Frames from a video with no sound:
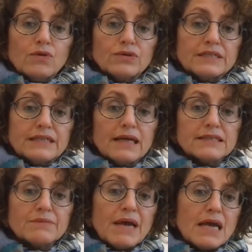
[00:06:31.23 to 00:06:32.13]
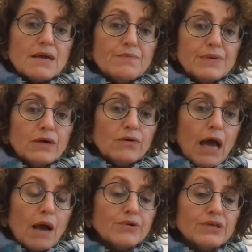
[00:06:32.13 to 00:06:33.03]
Though the task may be
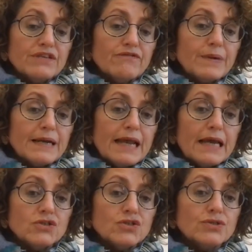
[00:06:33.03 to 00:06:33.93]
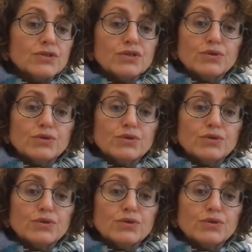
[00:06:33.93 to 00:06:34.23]
collaborative by nature,